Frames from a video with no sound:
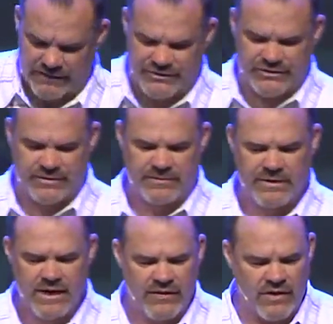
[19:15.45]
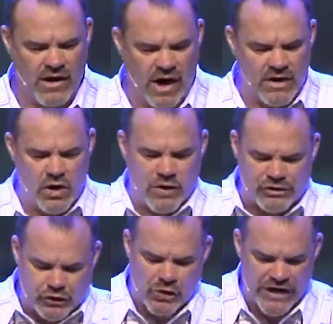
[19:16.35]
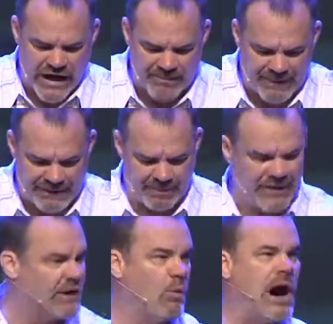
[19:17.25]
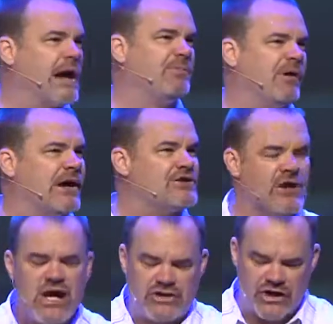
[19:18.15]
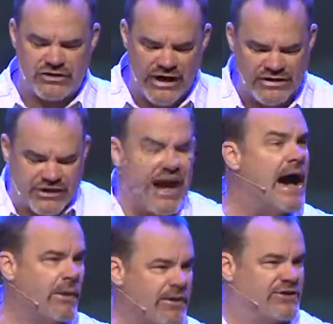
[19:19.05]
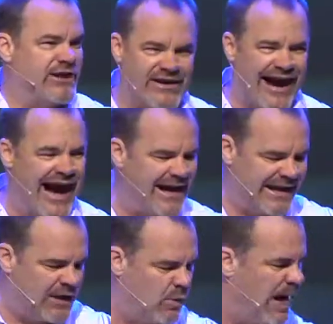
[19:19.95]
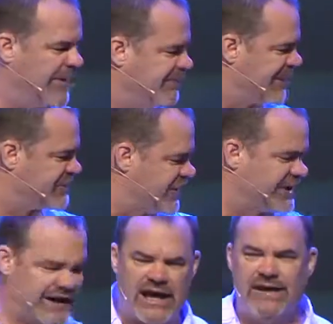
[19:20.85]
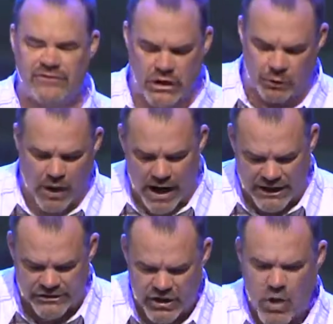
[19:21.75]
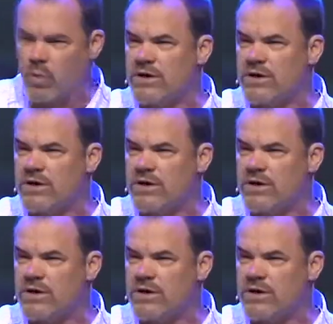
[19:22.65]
else. There are no extraordinary people in a wine press, just us cowards that are hiding in a wine press in caves and rocks.